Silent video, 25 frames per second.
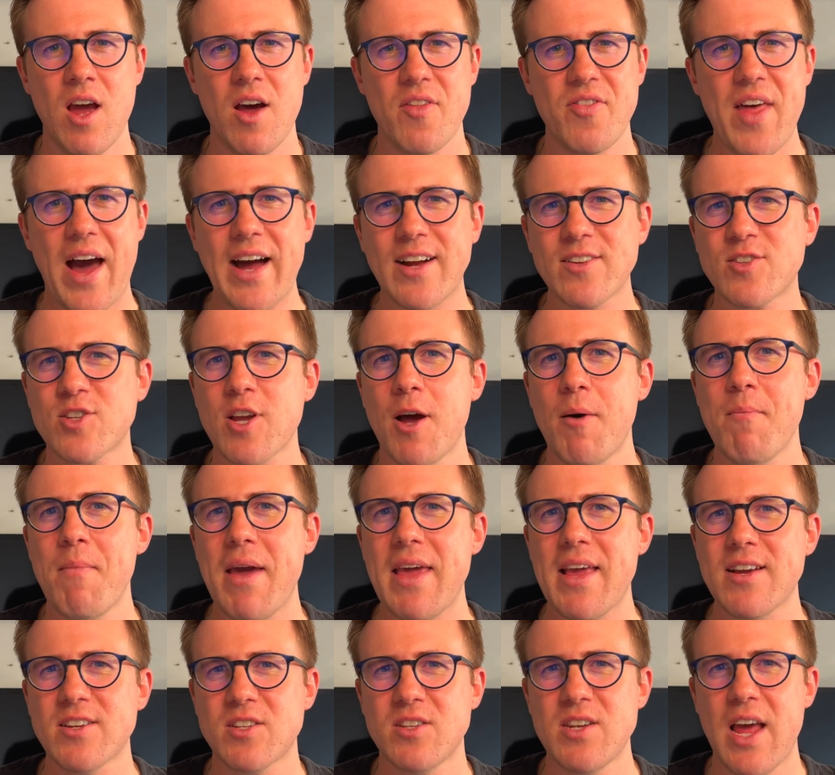That to
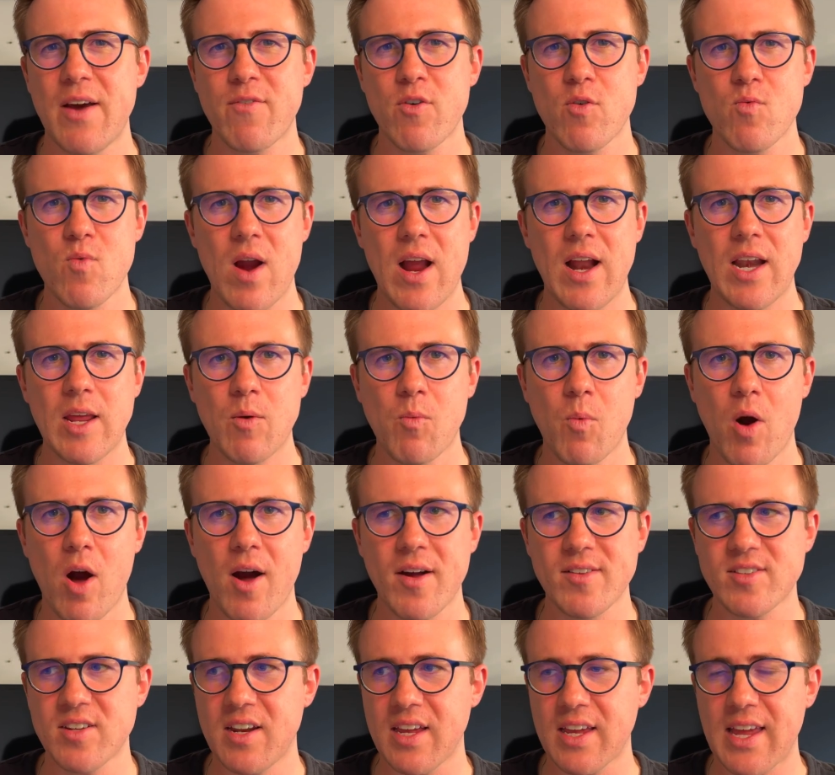me has never really
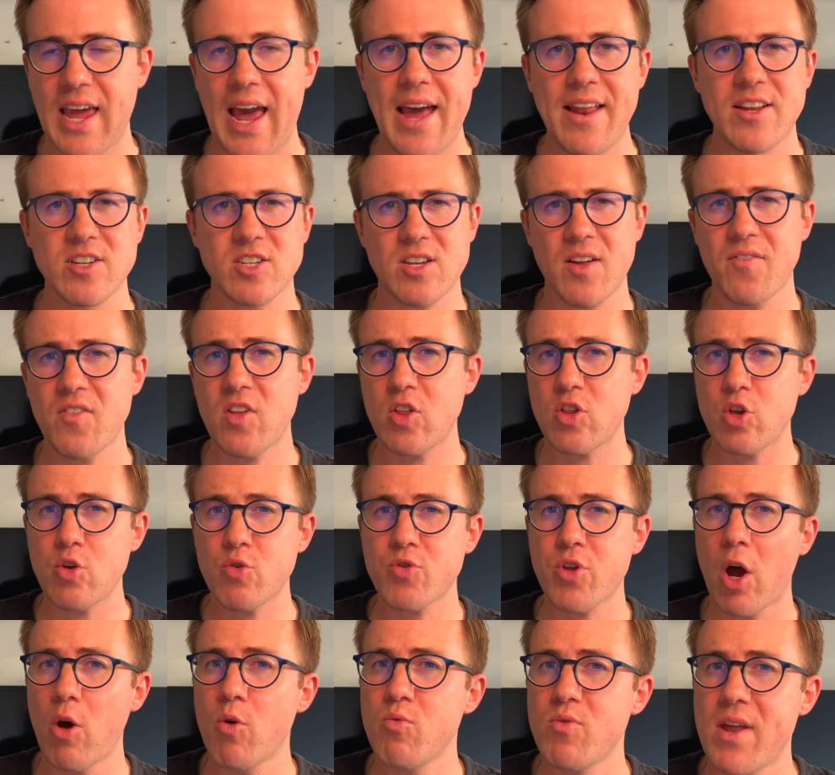worked. And again, it's something that you
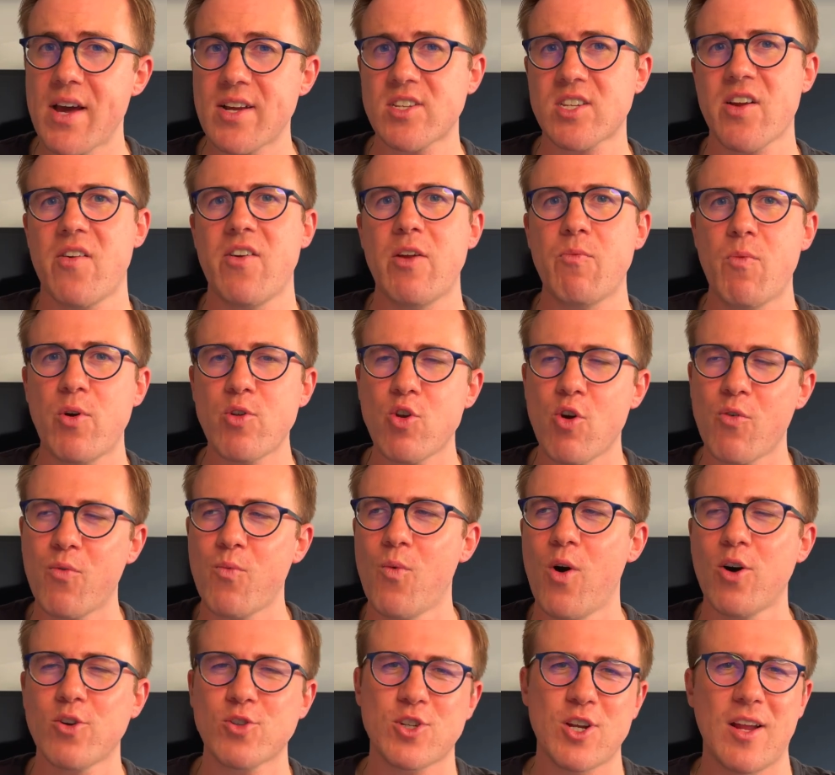don't necessarily, when you're
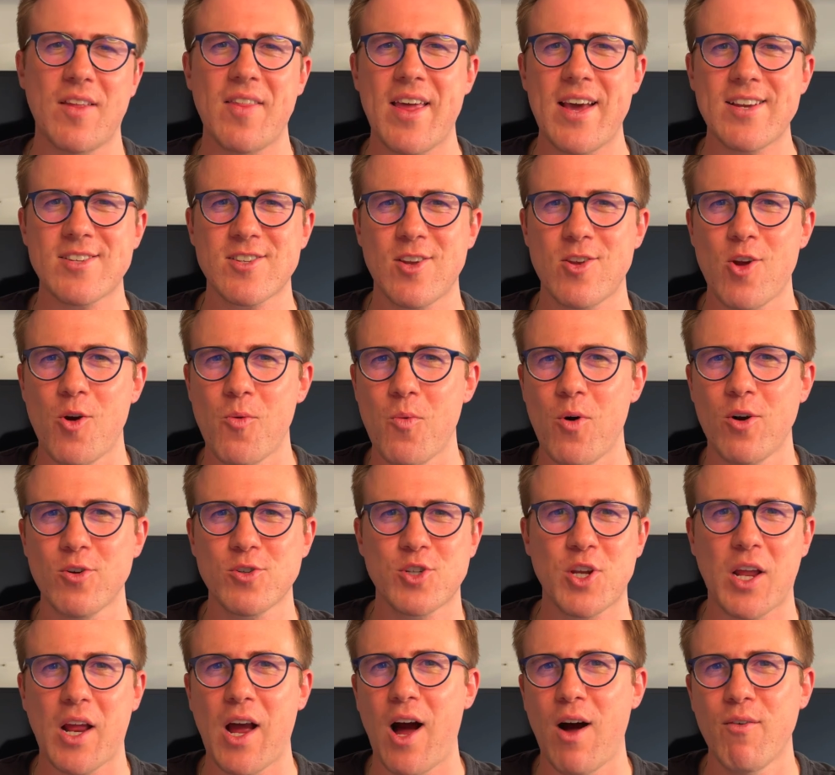watching this and you're
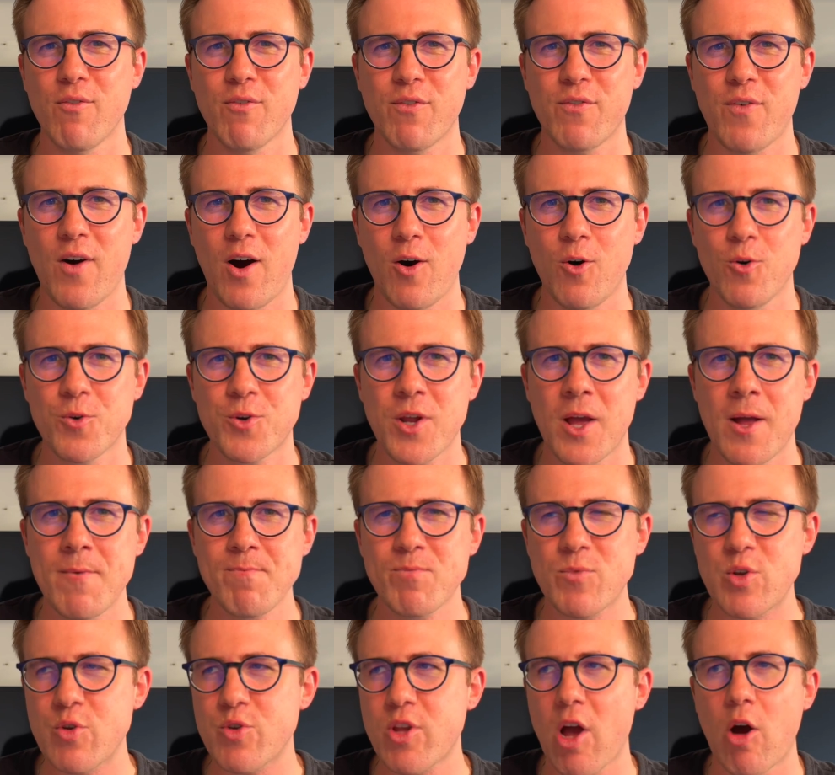watching it unfold,
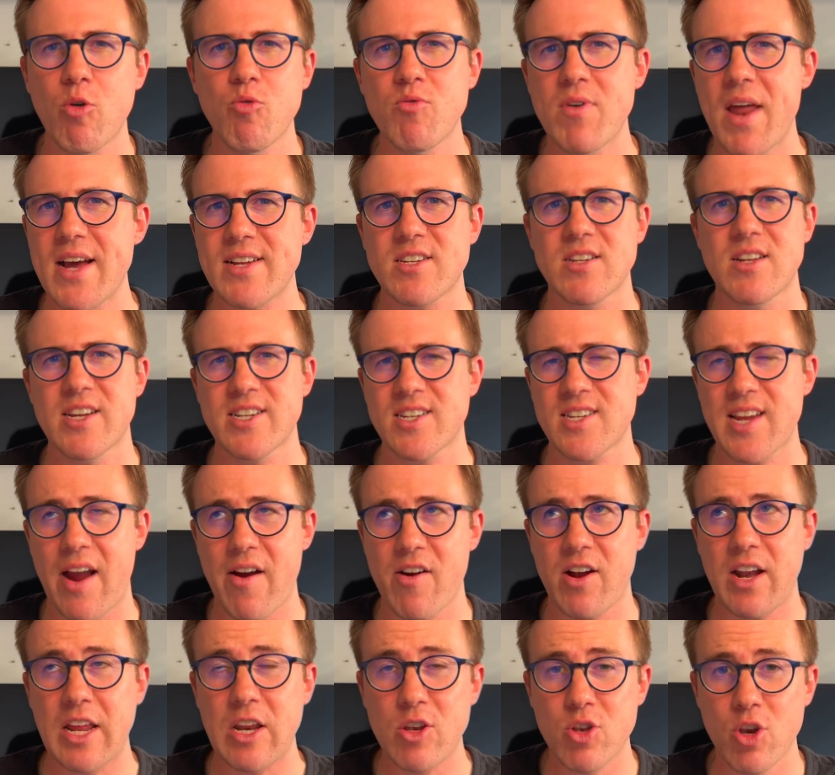you don't
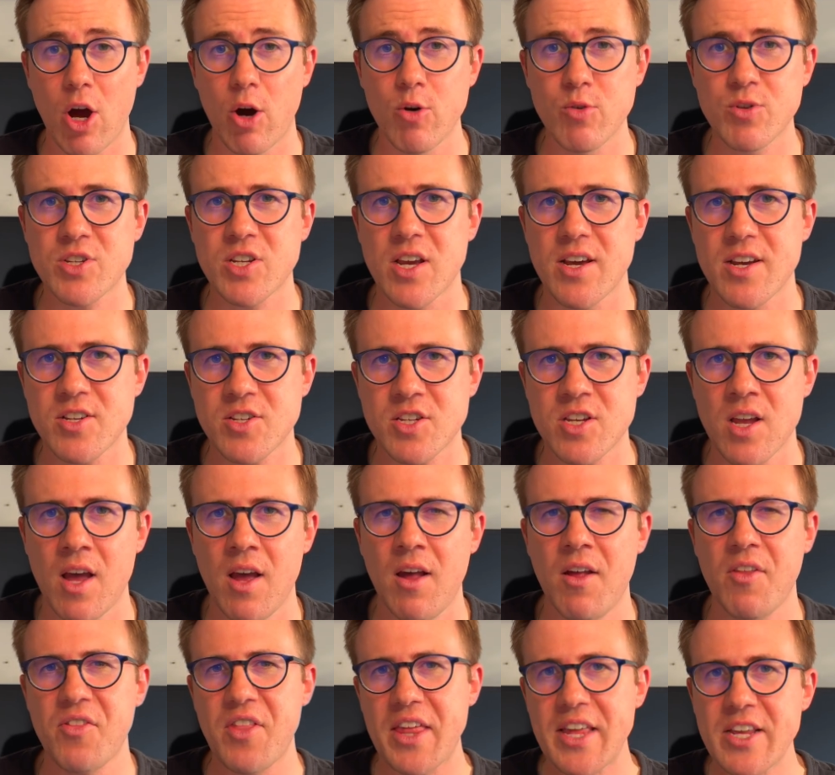necessarily notice
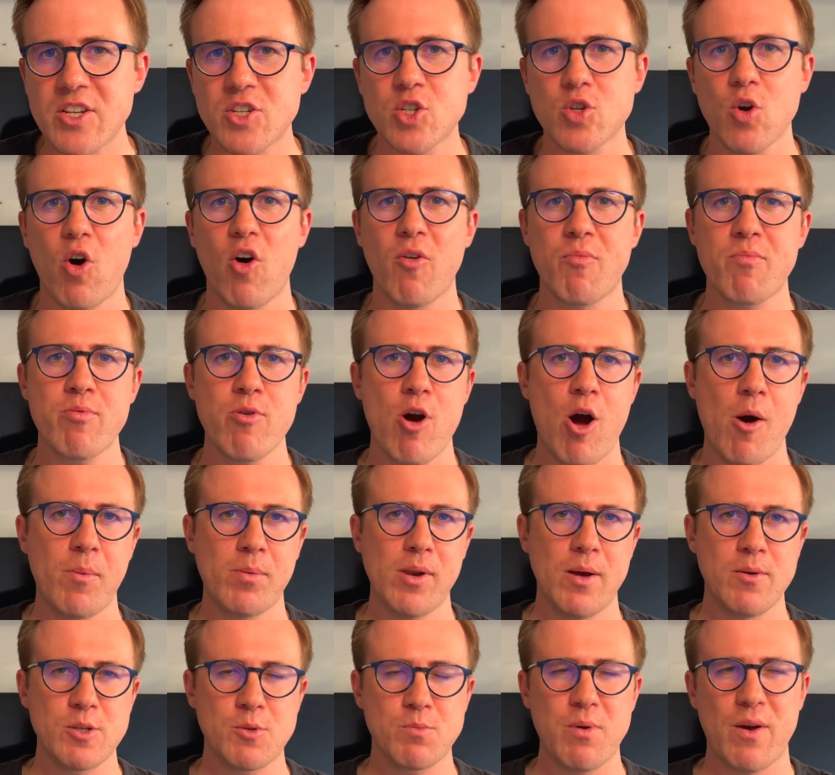these sort of problems.